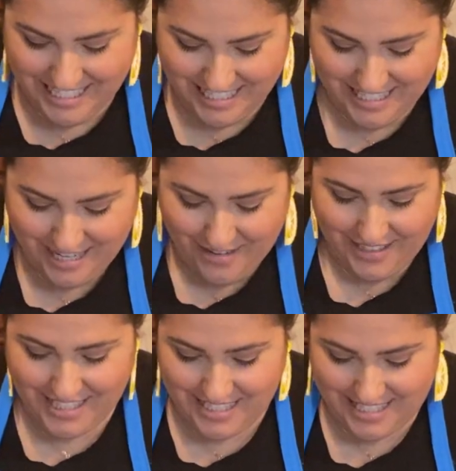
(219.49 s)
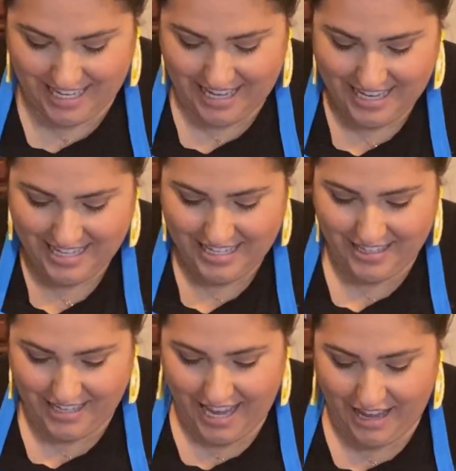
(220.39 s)
So let's see.
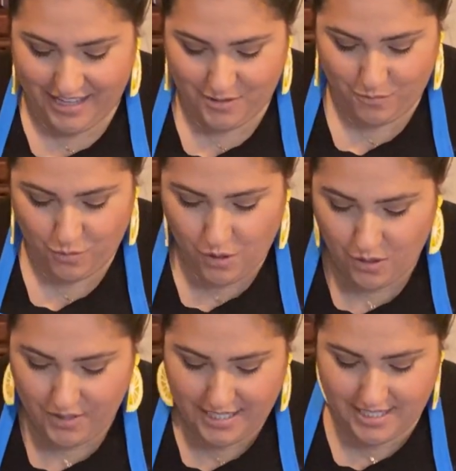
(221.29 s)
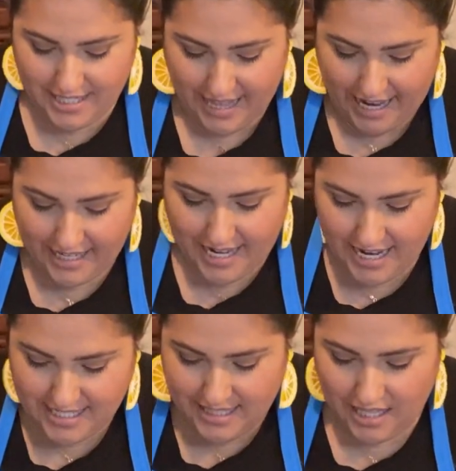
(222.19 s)
Okay, it's rolled into that
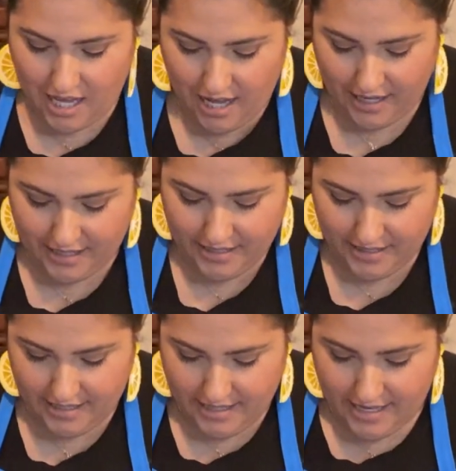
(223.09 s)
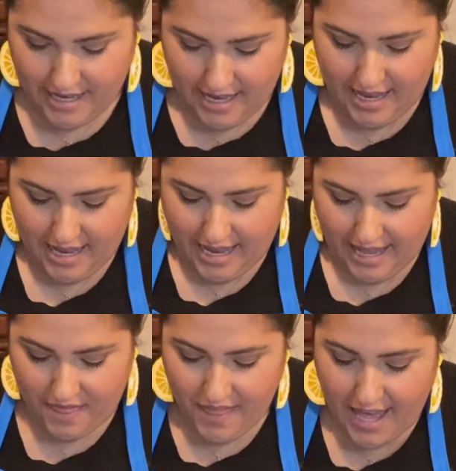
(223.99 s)
nice log.
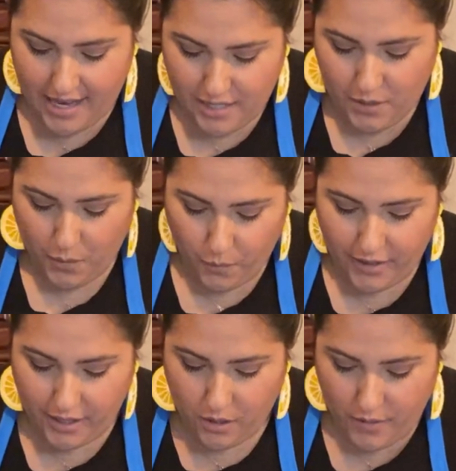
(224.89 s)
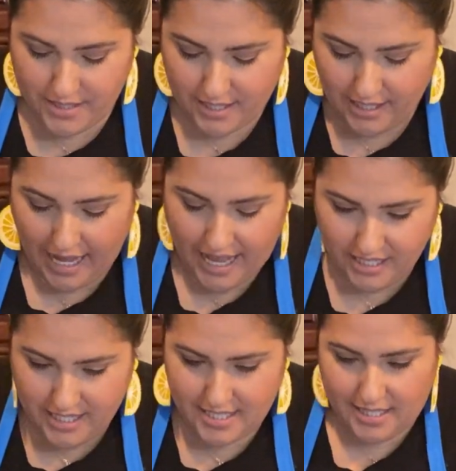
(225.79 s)
And then we are going to cut
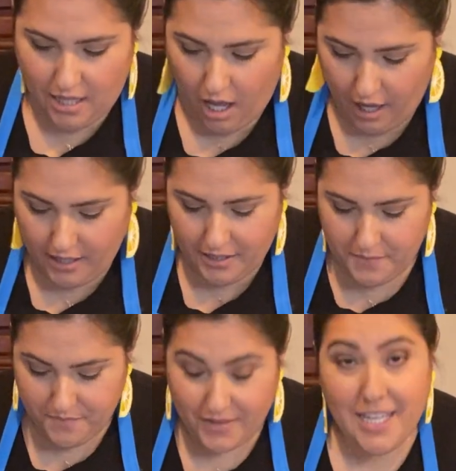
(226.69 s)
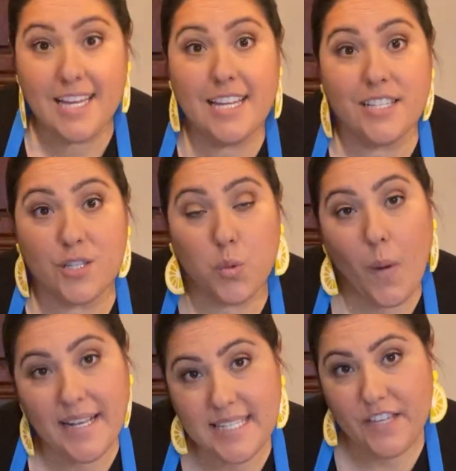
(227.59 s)
this log into
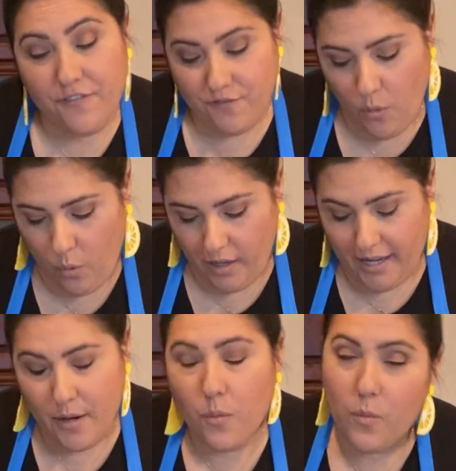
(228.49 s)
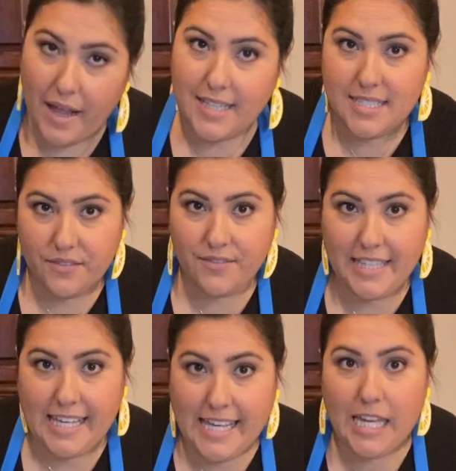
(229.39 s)
24
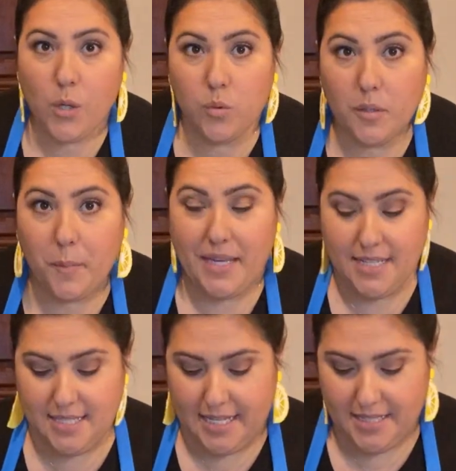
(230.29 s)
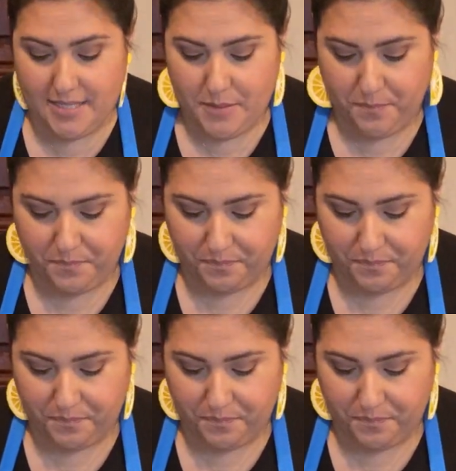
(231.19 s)
relatively equal pieces.